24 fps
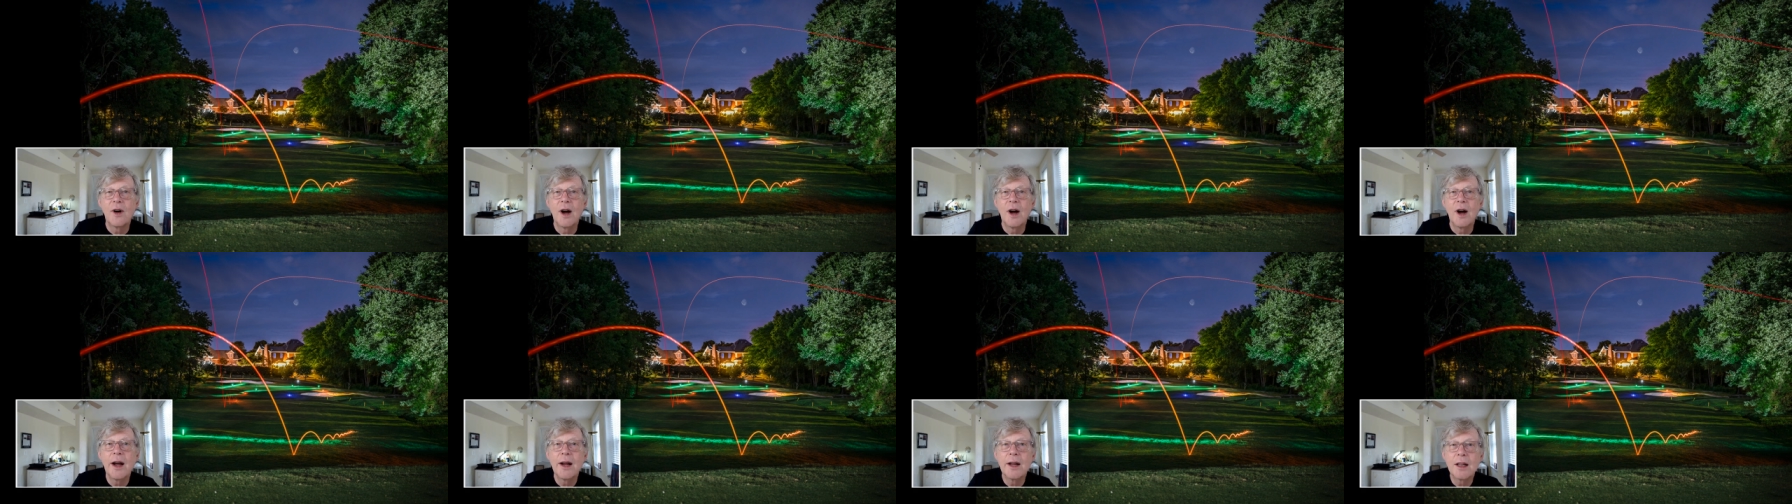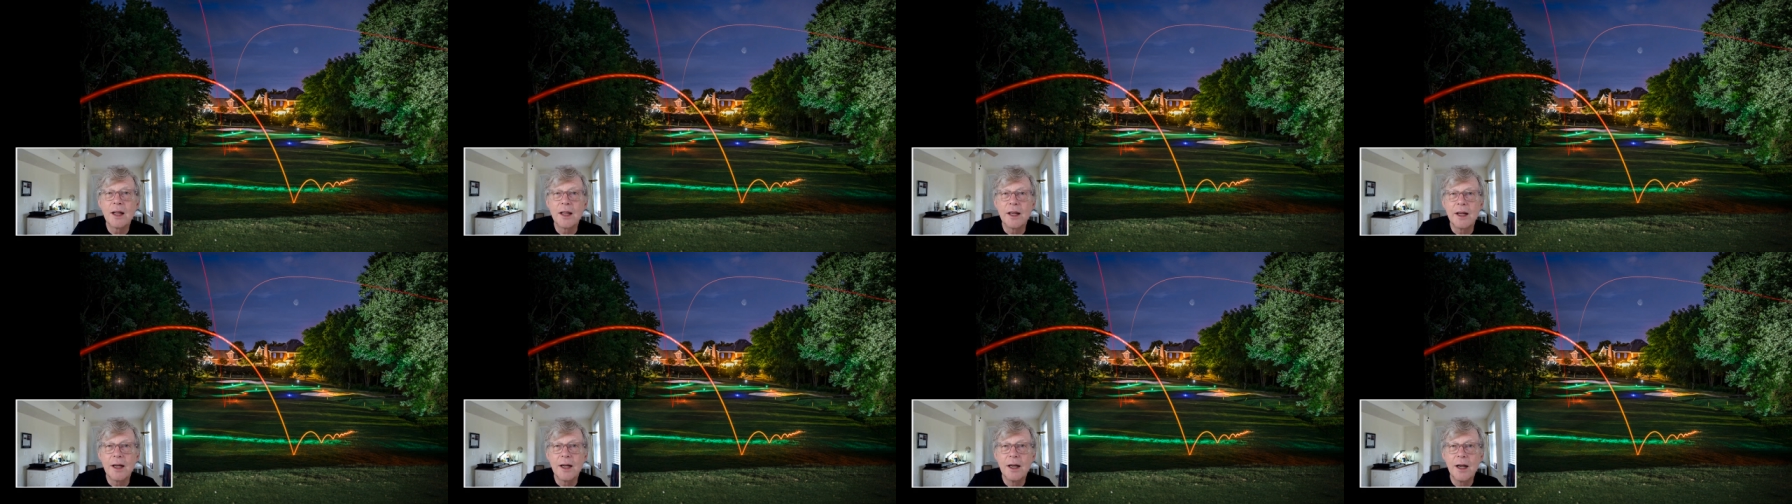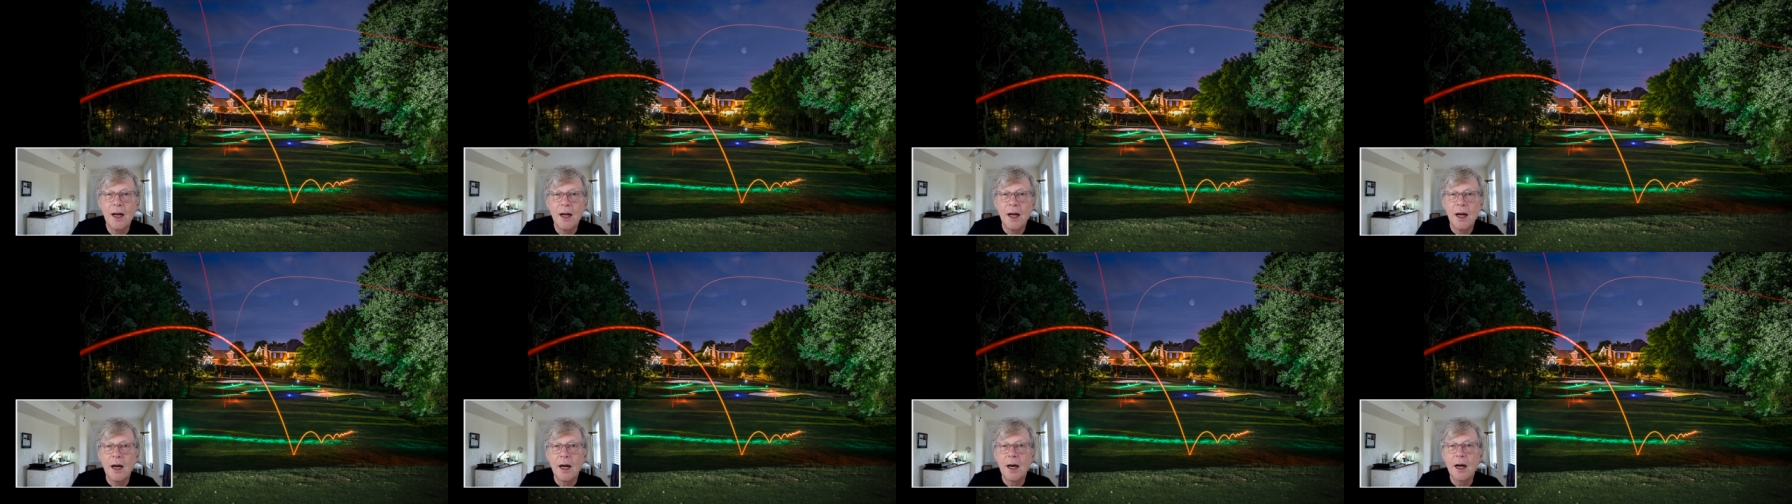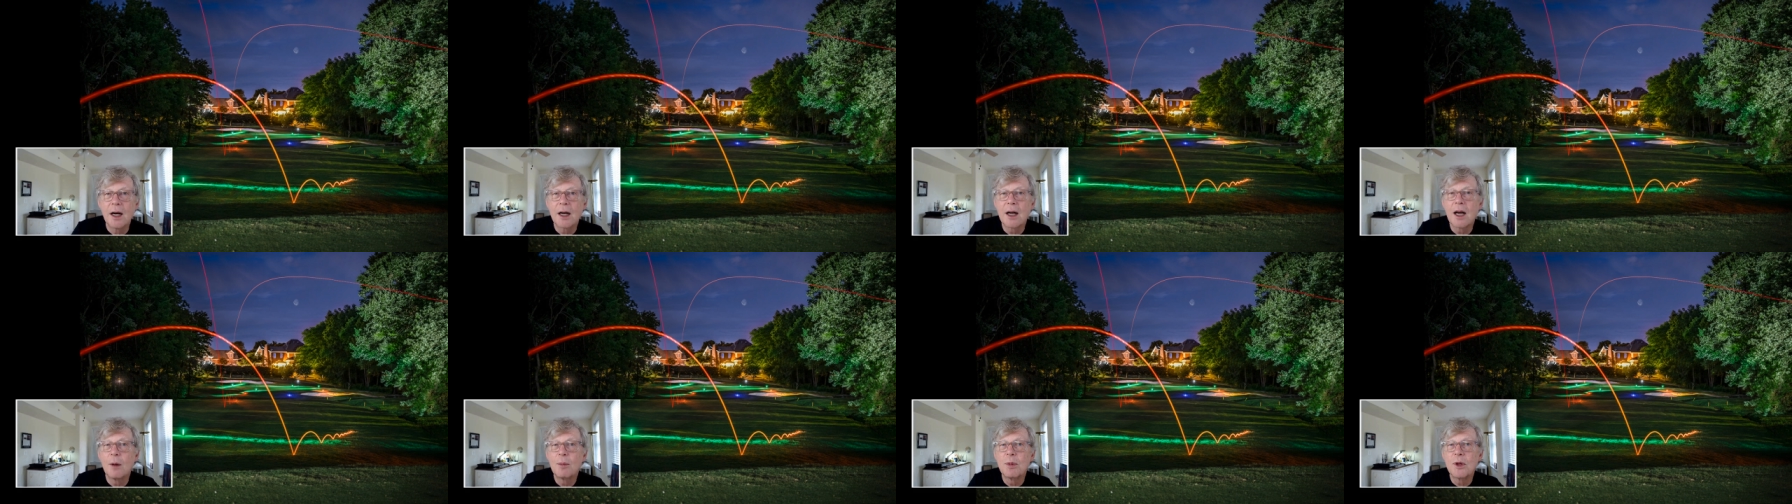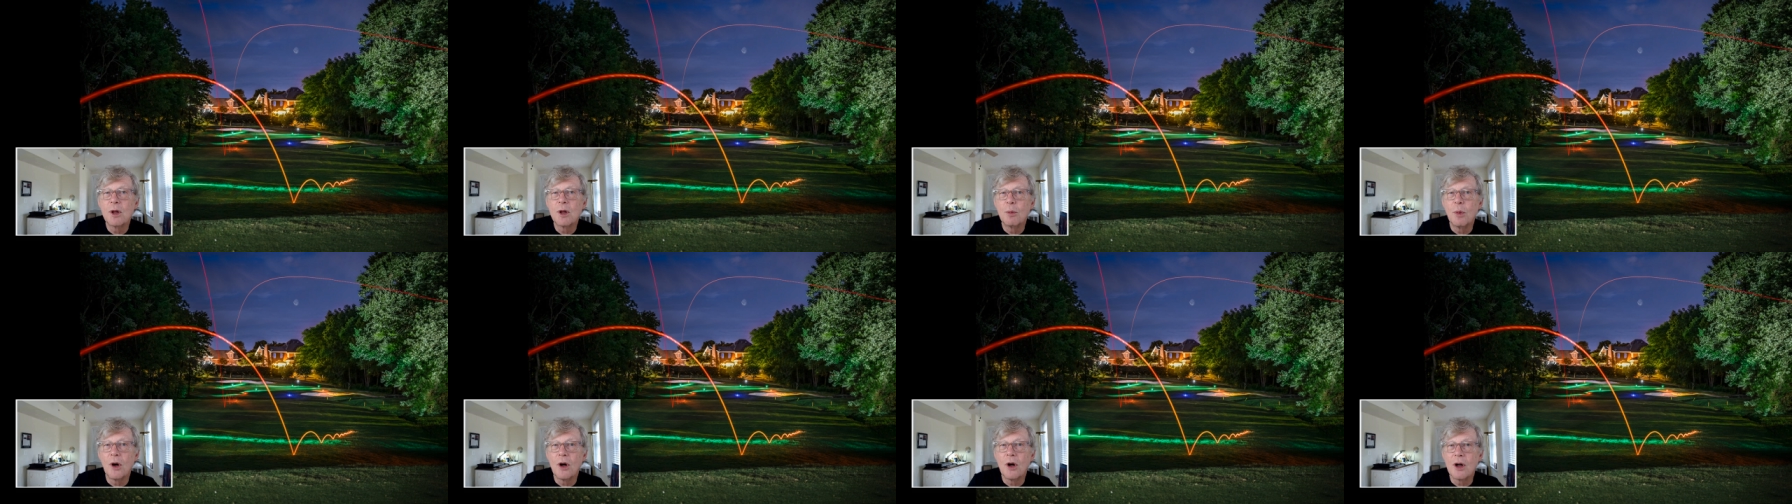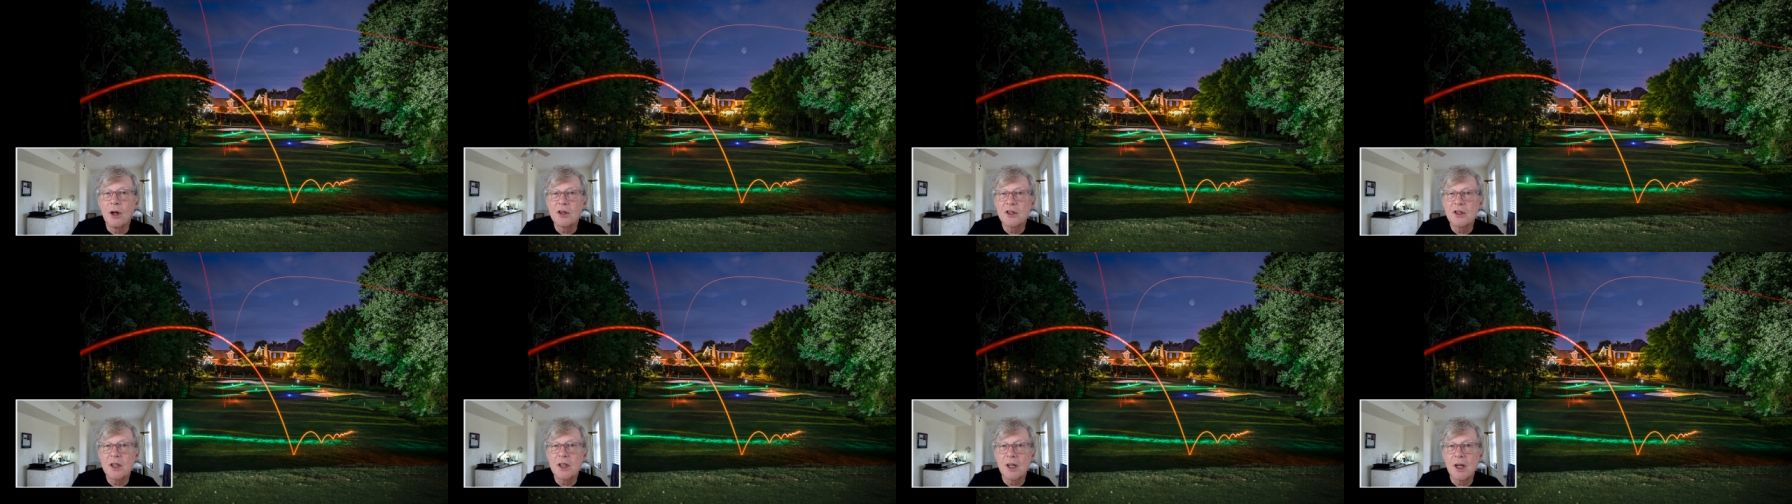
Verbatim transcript: finally a couple of balls